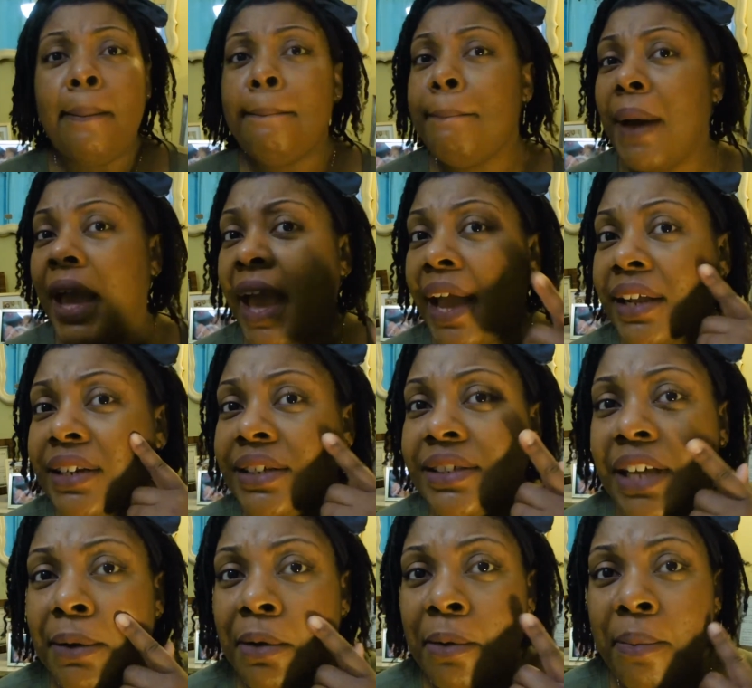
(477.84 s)
my acne's
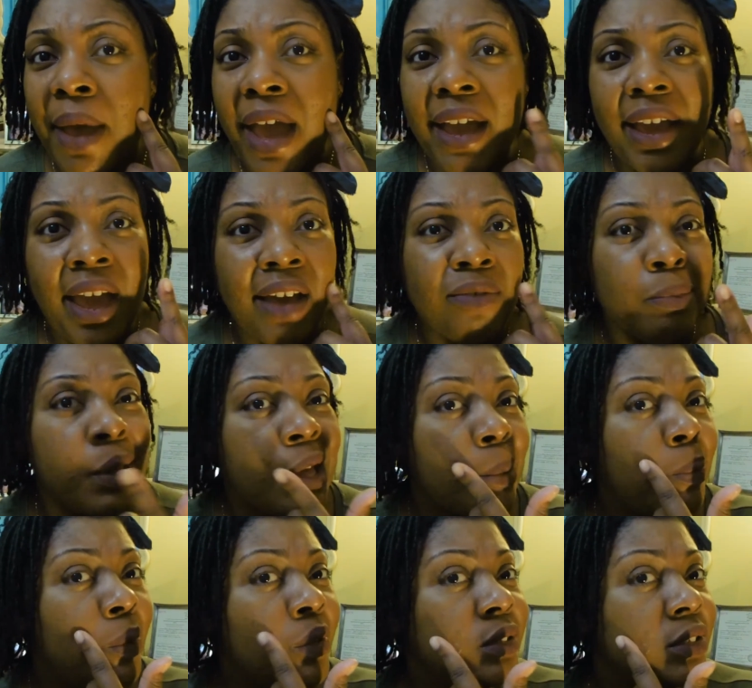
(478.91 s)
coming back. I have
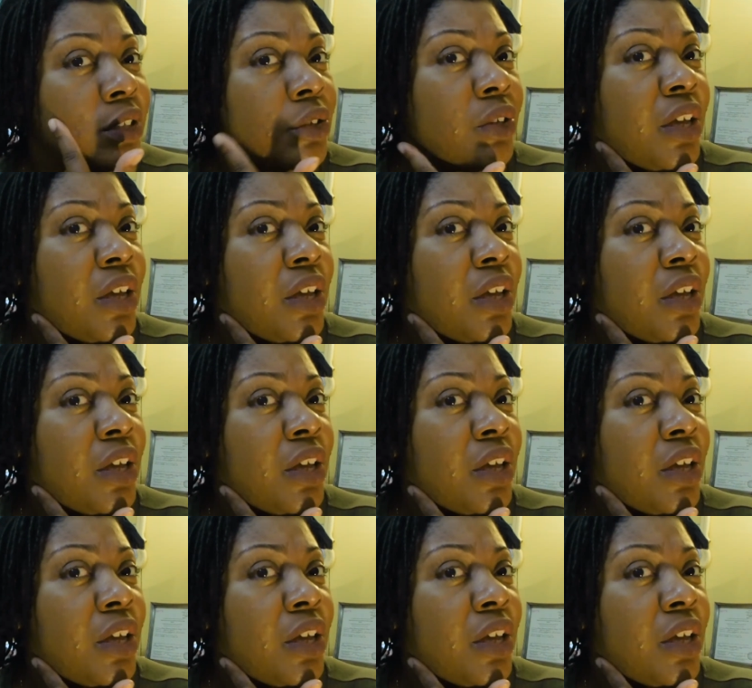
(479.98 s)
makeup on so you